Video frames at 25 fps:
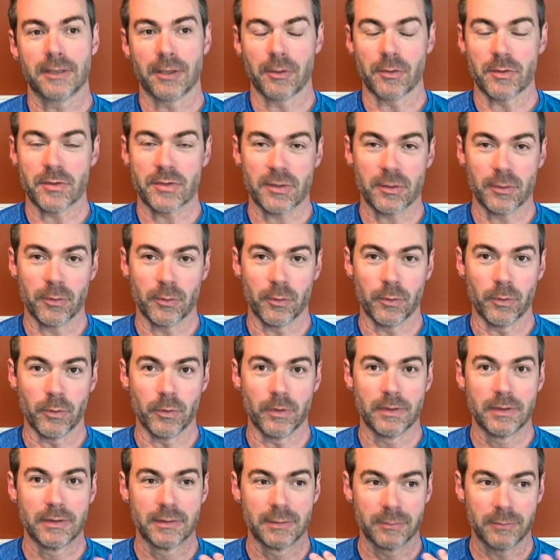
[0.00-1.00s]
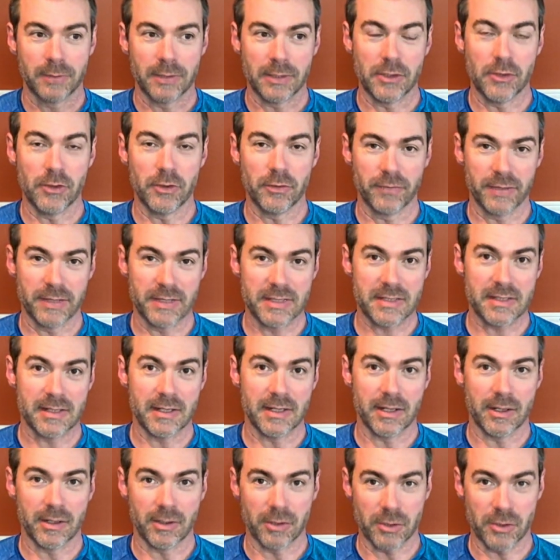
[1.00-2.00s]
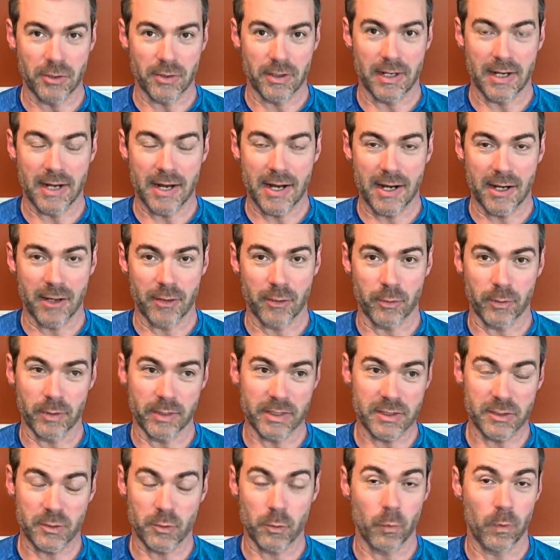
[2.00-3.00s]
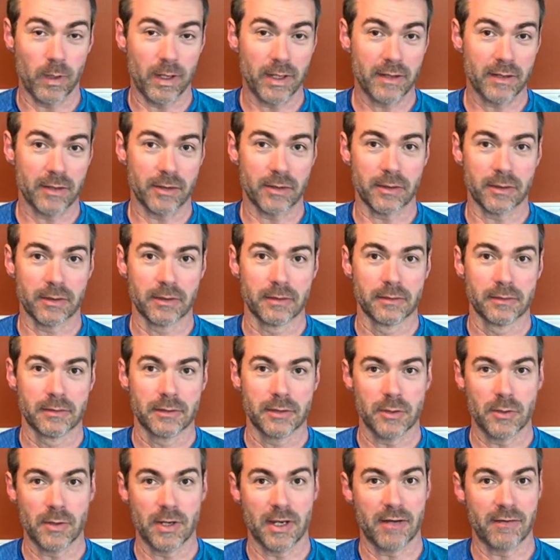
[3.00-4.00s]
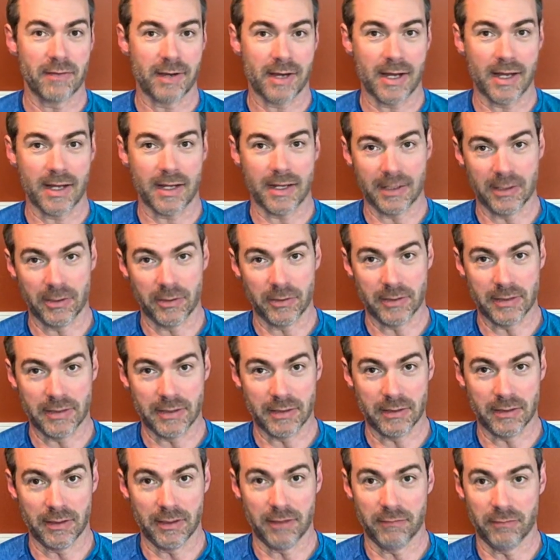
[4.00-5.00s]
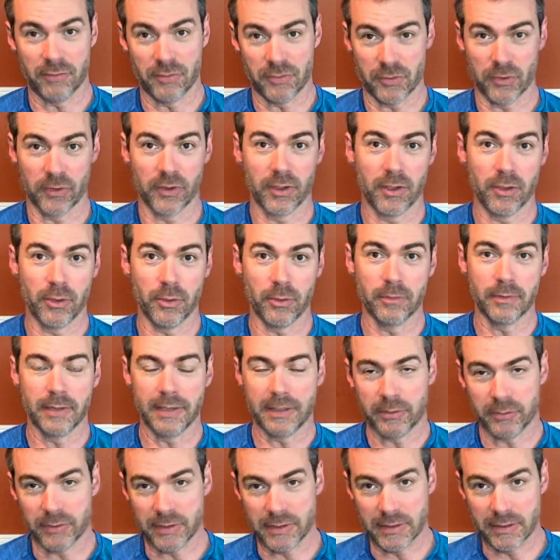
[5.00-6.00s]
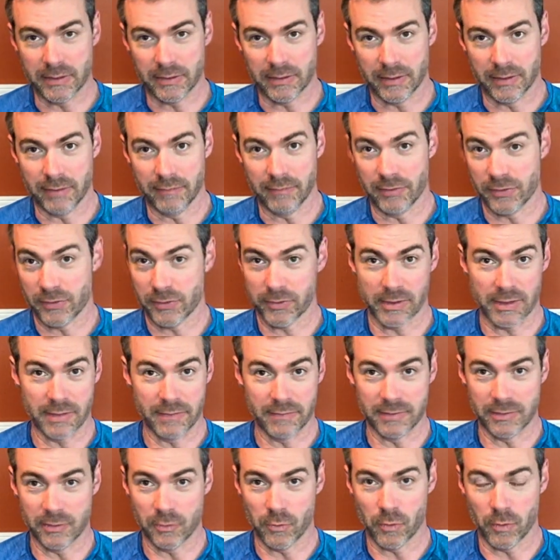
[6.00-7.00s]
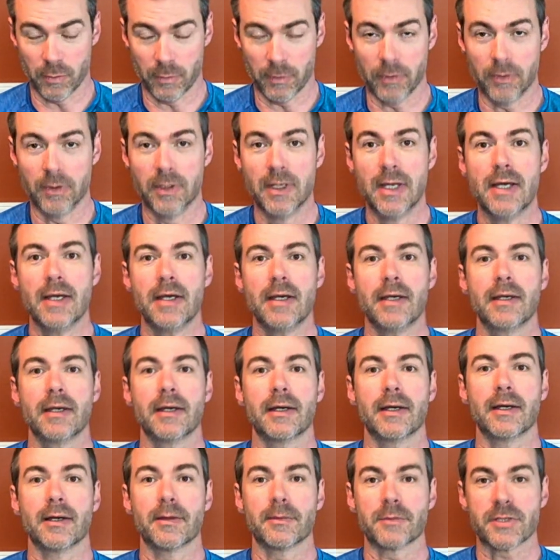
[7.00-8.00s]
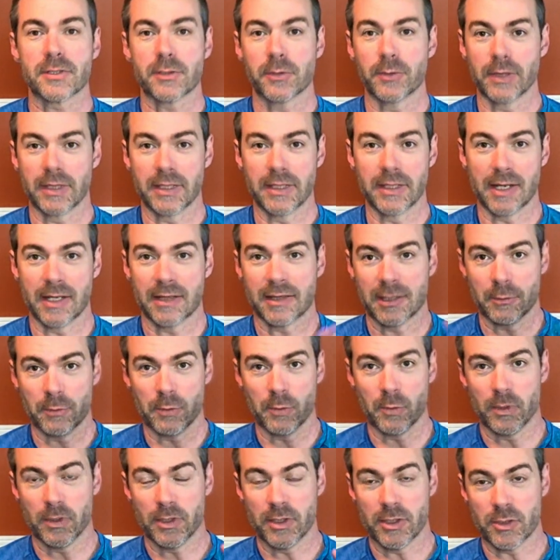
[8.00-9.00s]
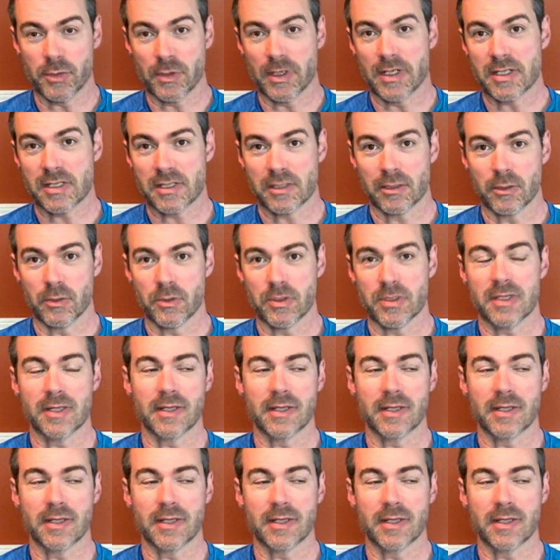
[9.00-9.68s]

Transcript: So we know if it's there, you're at higher risk, whether you have high LDL levels or low LDL levels or even normal. So again, I think we want to address those